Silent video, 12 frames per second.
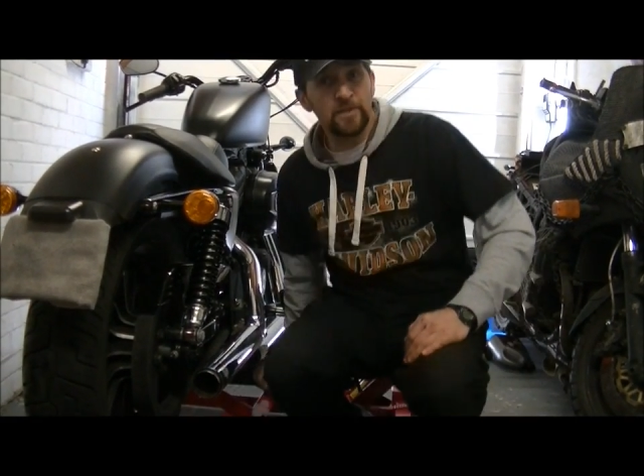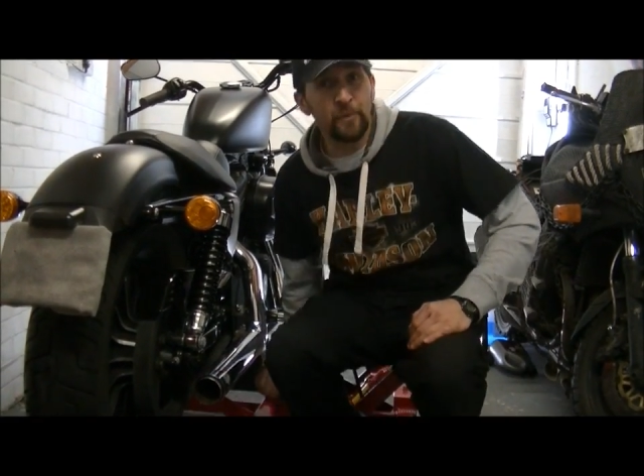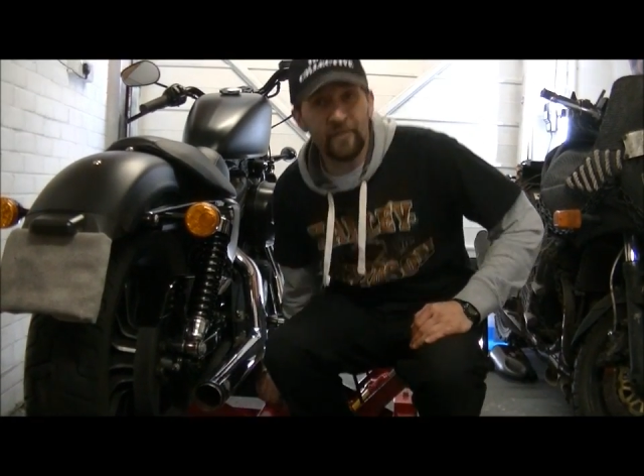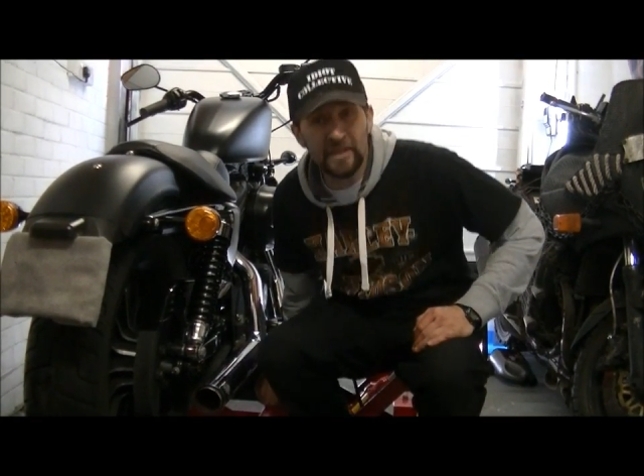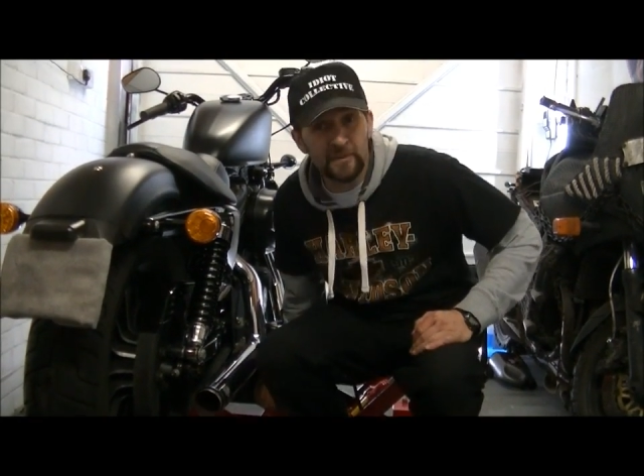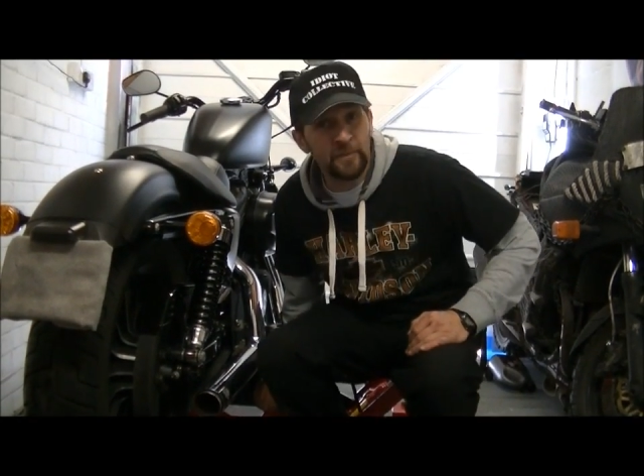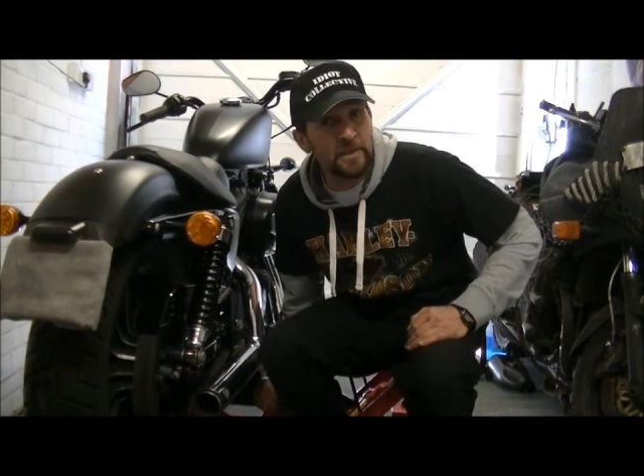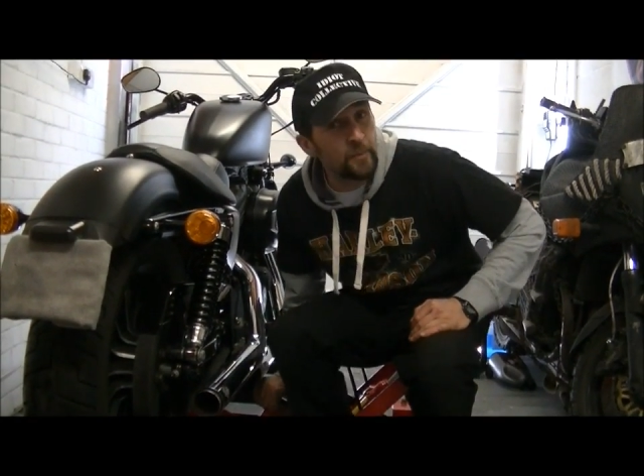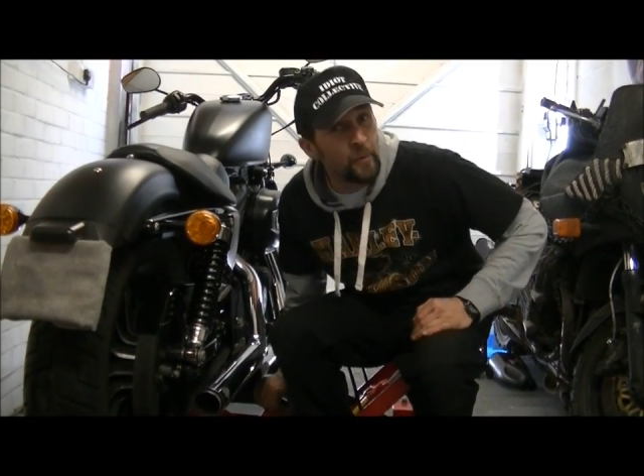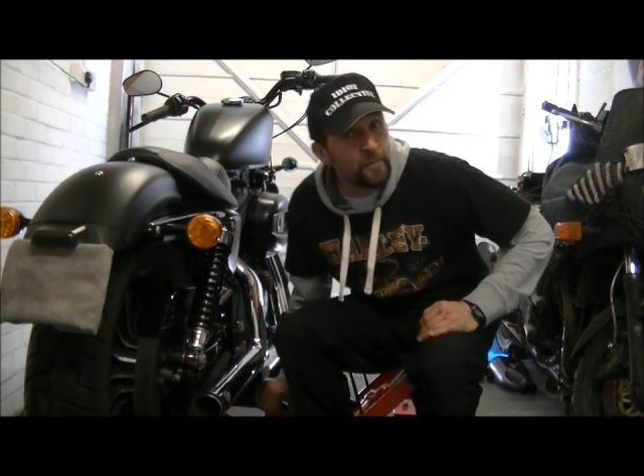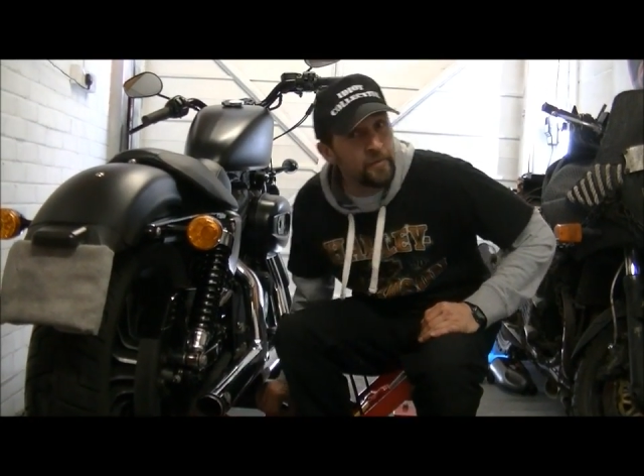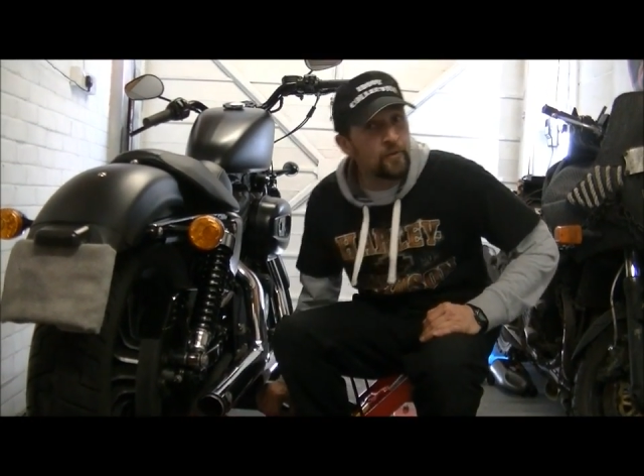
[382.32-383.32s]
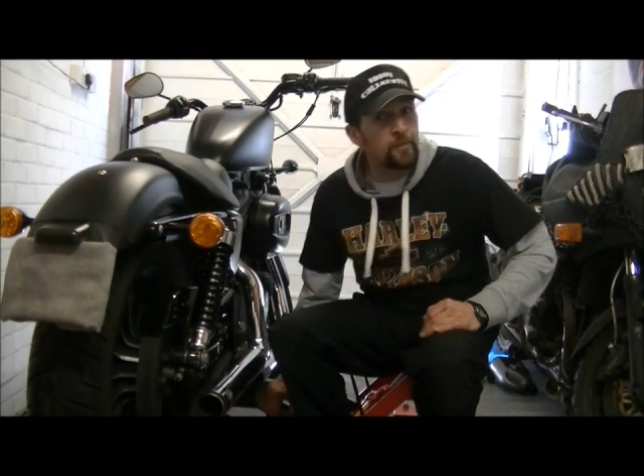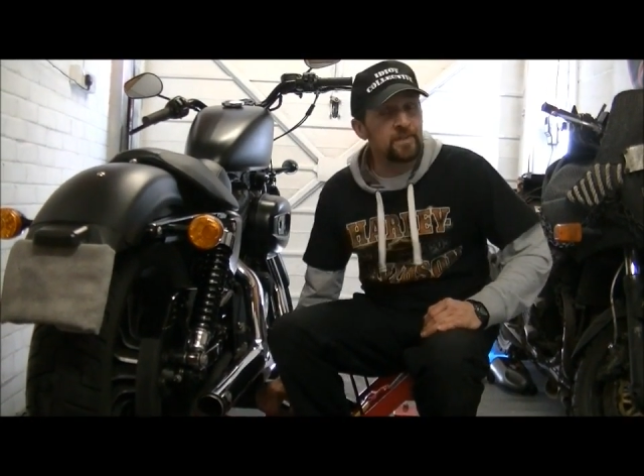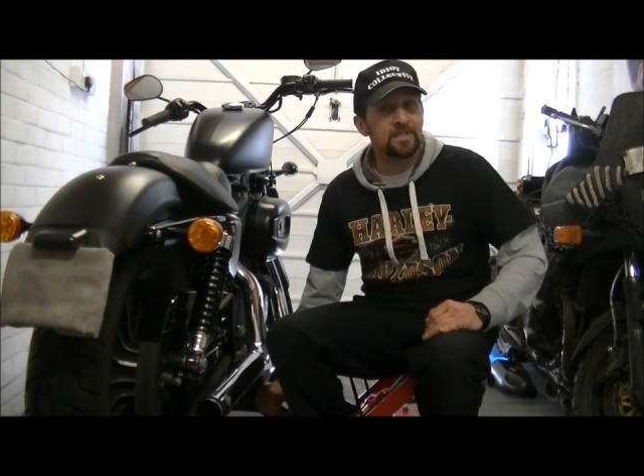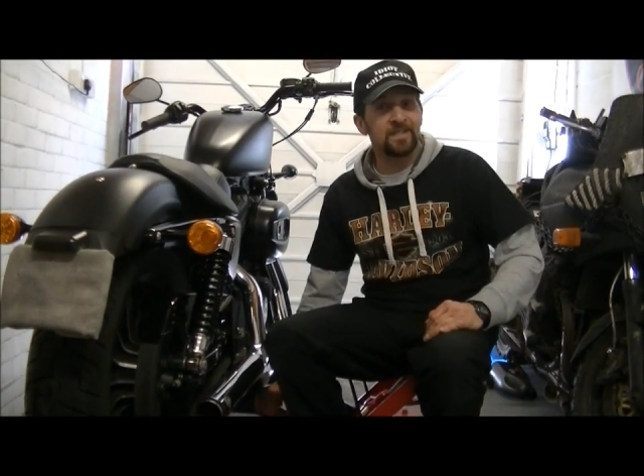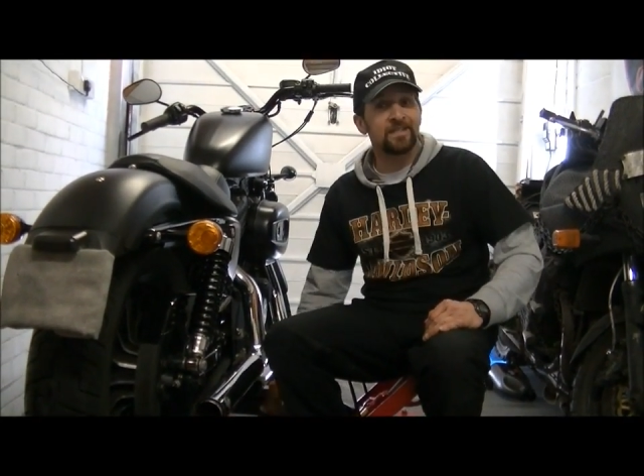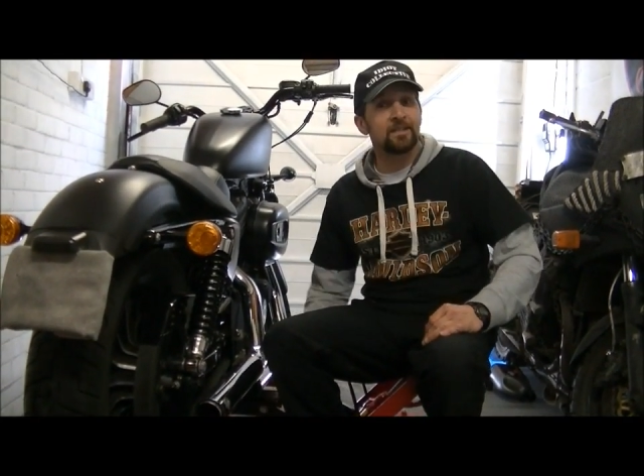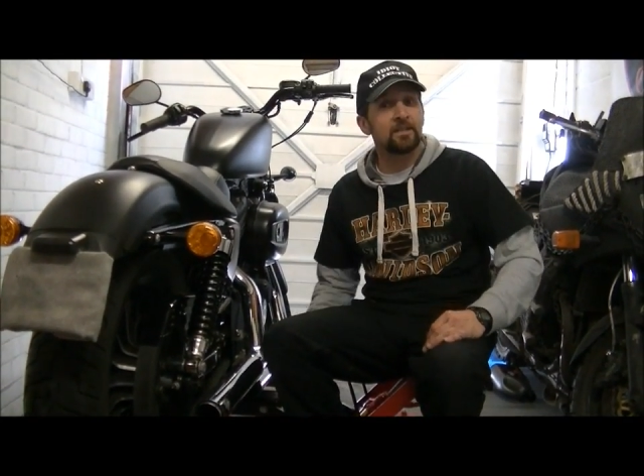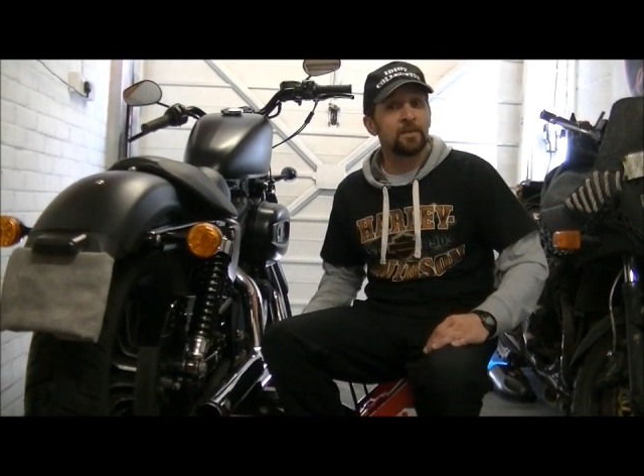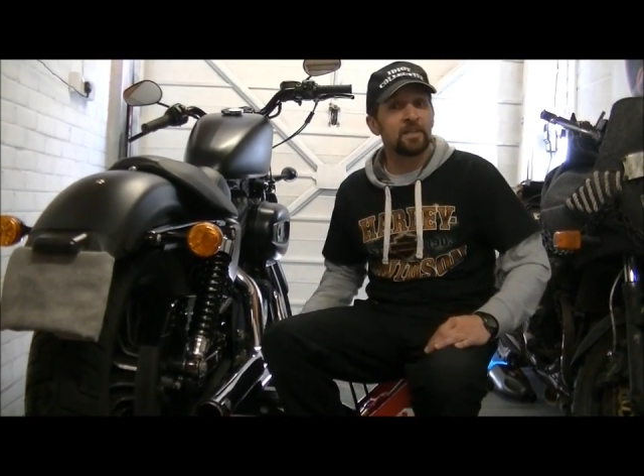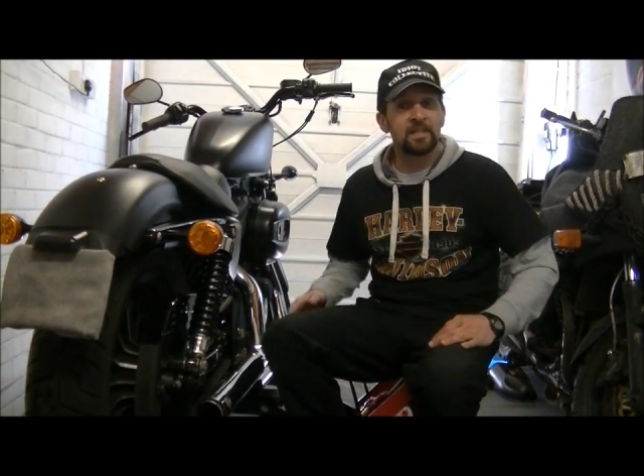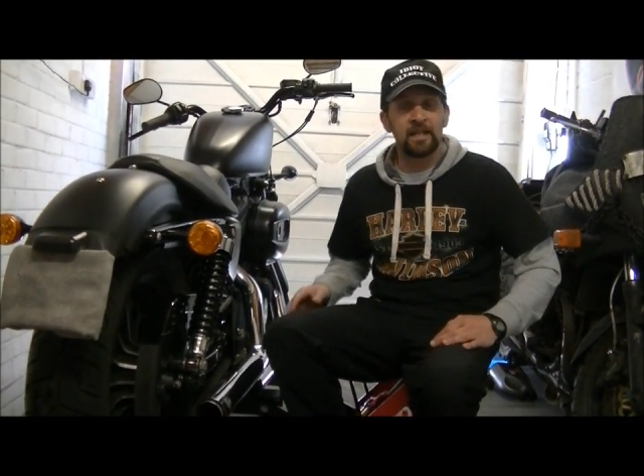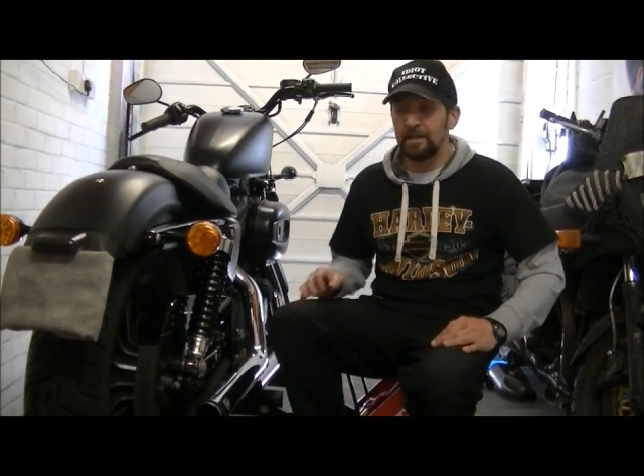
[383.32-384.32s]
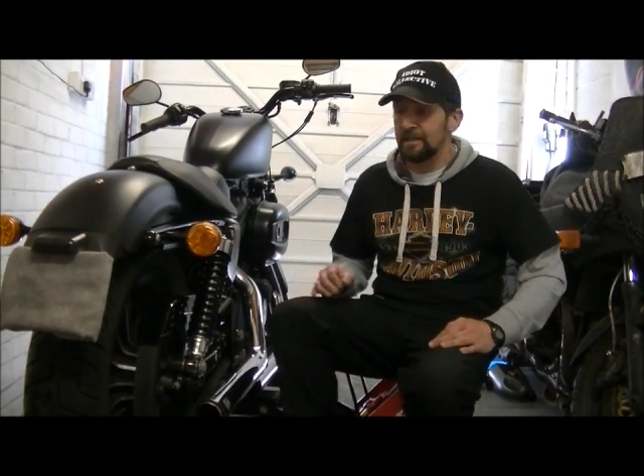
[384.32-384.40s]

prevents piss poor performance. It's as simple as that.